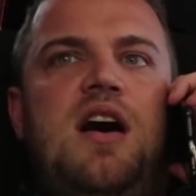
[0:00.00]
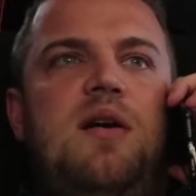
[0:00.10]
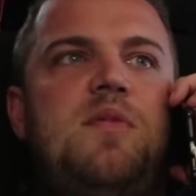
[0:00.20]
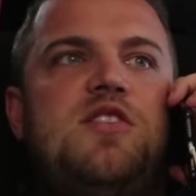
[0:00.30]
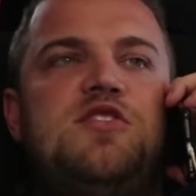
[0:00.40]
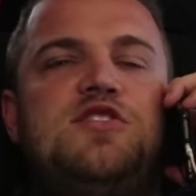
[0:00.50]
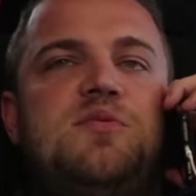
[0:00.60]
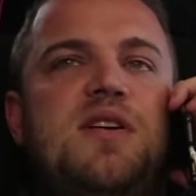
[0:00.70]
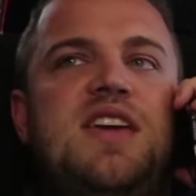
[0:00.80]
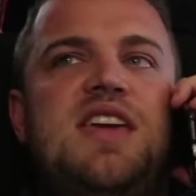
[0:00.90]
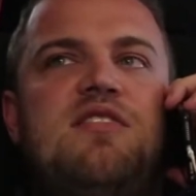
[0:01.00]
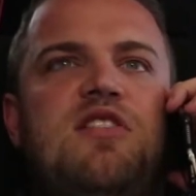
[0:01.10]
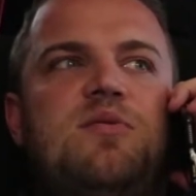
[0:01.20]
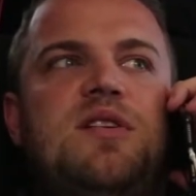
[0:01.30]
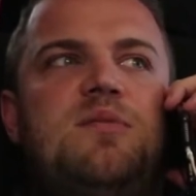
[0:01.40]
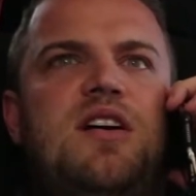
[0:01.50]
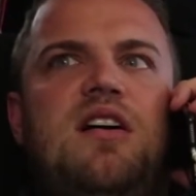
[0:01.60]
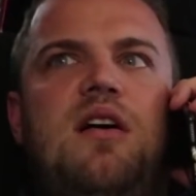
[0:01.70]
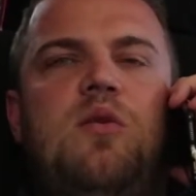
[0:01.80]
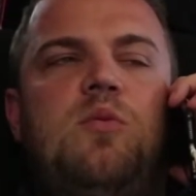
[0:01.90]
oh my God, you're my hero, and I'm like,
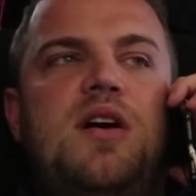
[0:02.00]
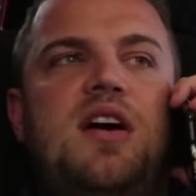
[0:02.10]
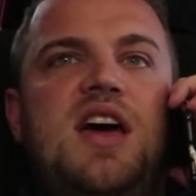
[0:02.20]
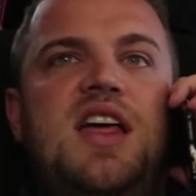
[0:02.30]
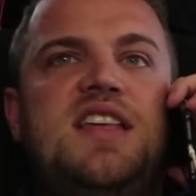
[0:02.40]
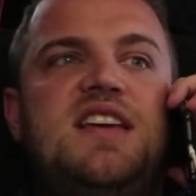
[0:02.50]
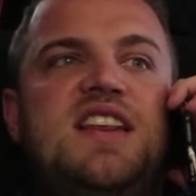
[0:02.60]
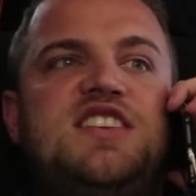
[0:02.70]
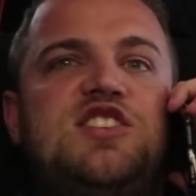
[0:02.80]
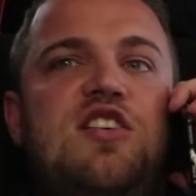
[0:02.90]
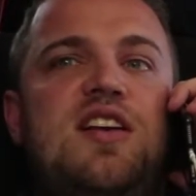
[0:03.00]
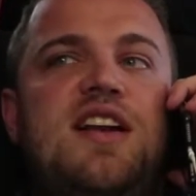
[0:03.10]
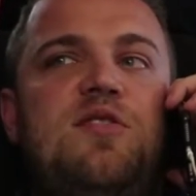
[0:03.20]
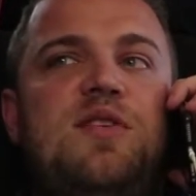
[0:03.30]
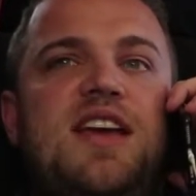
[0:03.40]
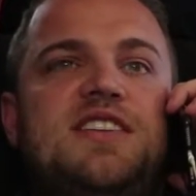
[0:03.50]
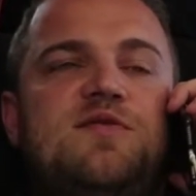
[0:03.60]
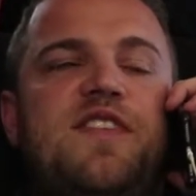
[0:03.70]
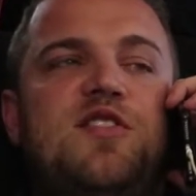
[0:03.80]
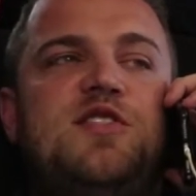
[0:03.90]
oh my, in this tiny little niche
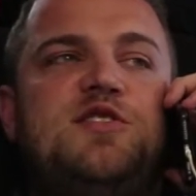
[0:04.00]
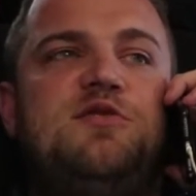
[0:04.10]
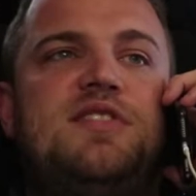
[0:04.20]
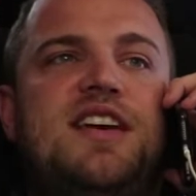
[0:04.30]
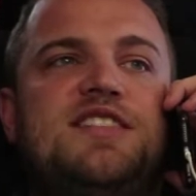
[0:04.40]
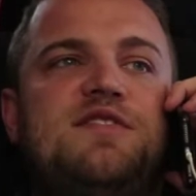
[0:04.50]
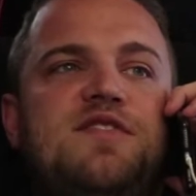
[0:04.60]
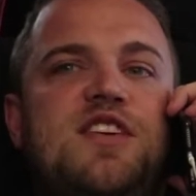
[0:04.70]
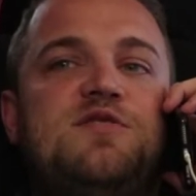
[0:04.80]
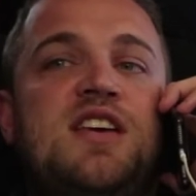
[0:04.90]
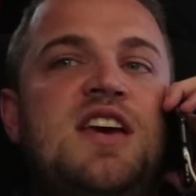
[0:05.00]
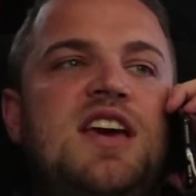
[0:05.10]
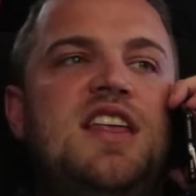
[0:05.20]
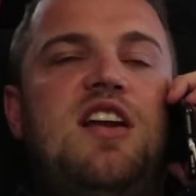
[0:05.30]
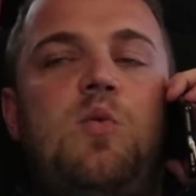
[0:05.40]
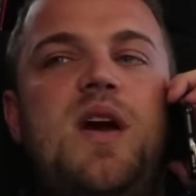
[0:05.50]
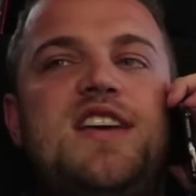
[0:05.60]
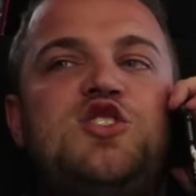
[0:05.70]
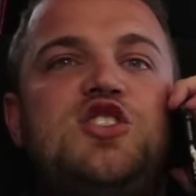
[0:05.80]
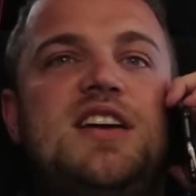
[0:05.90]
of only 2,000 views, they're like,
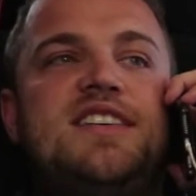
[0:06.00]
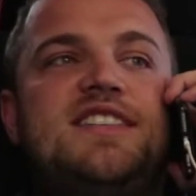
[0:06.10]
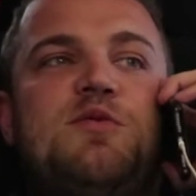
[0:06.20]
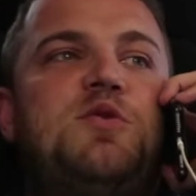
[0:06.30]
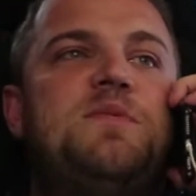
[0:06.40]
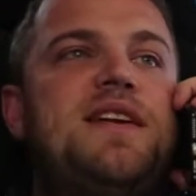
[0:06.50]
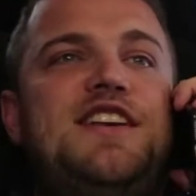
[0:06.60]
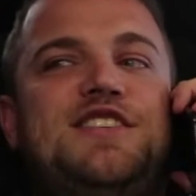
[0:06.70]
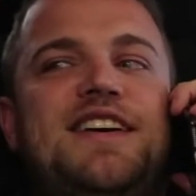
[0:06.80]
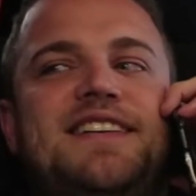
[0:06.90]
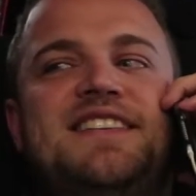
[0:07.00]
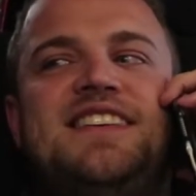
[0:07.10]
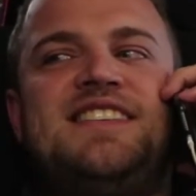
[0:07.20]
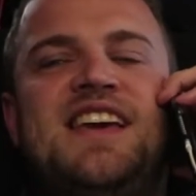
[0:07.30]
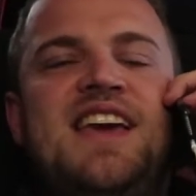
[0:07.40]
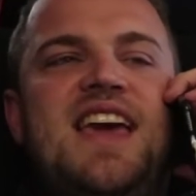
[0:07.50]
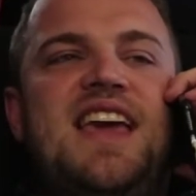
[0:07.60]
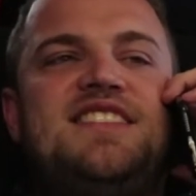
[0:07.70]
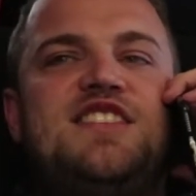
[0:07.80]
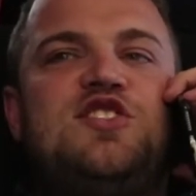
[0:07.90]
where's Chudders? I want to meet Chudders.
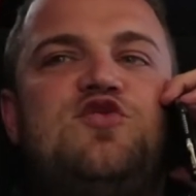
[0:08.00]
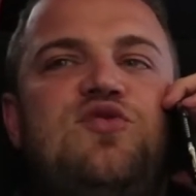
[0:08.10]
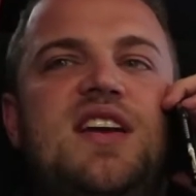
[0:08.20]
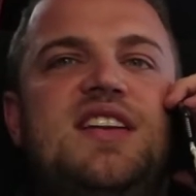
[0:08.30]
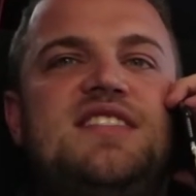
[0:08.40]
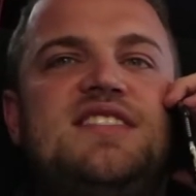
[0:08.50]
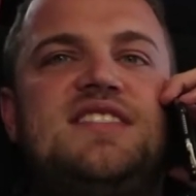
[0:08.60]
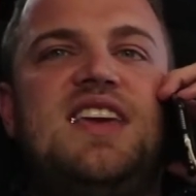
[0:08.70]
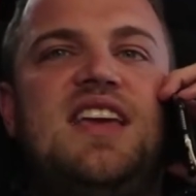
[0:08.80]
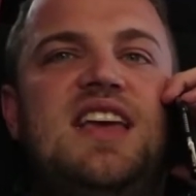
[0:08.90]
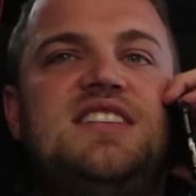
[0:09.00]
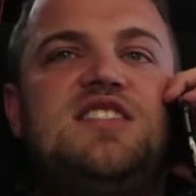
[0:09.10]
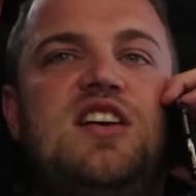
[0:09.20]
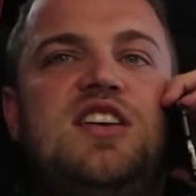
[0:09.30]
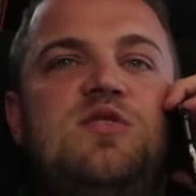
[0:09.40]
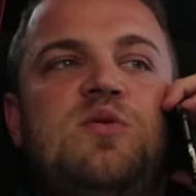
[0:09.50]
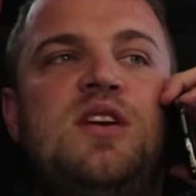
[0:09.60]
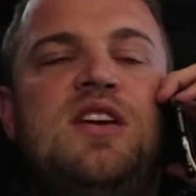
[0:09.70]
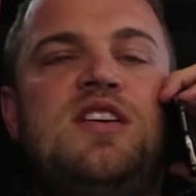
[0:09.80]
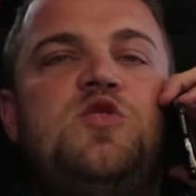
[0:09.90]
It's the strangest thing. It's like
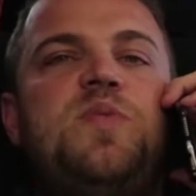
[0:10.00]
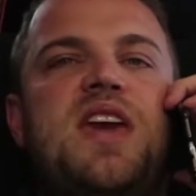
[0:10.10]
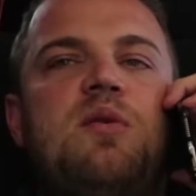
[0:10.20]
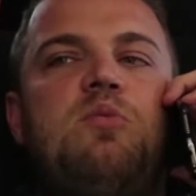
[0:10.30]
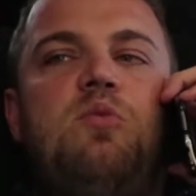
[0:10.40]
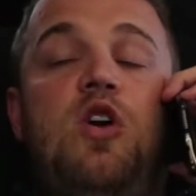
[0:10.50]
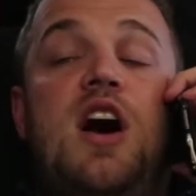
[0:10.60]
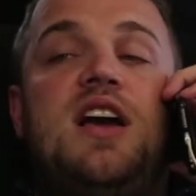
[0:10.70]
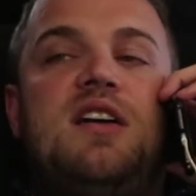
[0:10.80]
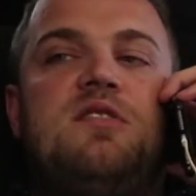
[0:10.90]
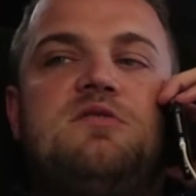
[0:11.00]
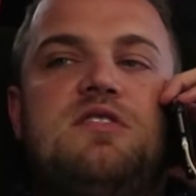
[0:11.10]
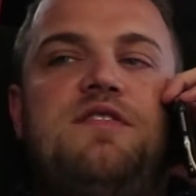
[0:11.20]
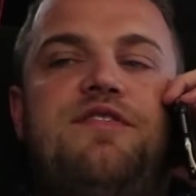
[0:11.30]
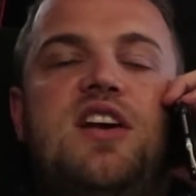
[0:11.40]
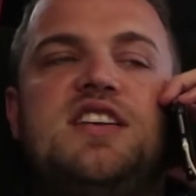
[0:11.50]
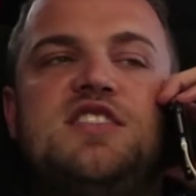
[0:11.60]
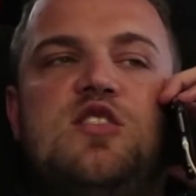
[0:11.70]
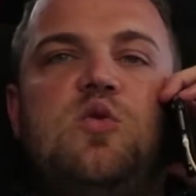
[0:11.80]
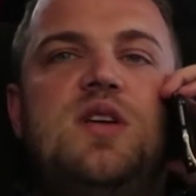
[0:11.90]
you become what the phrase
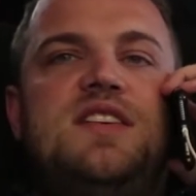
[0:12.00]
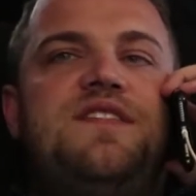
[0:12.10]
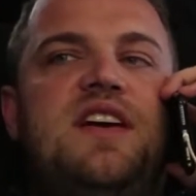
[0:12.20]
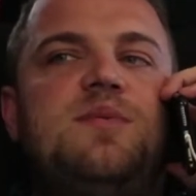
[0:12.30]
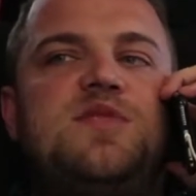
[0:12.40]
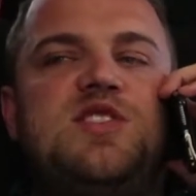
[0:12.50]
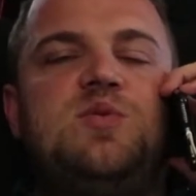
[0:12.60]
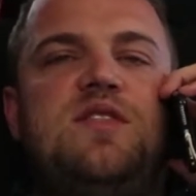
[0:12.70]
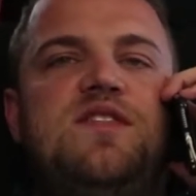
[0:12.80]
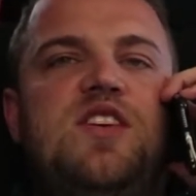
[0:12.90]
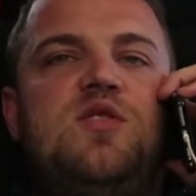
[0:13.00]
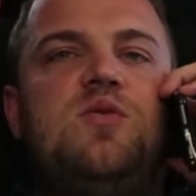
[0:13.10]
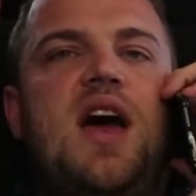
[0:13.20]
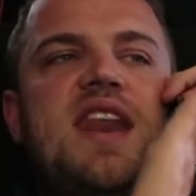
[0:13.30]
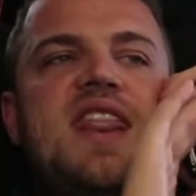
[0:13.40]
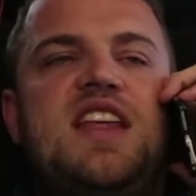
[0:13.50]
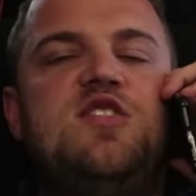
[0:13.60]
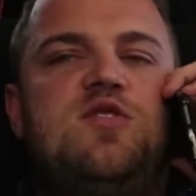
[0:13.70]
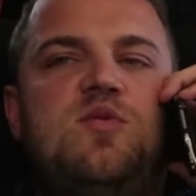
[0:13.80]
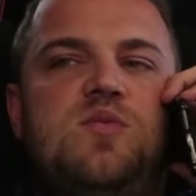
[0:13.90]
I call it is famous to a few, and then
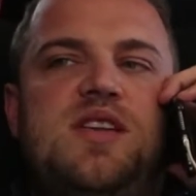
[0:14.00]
you can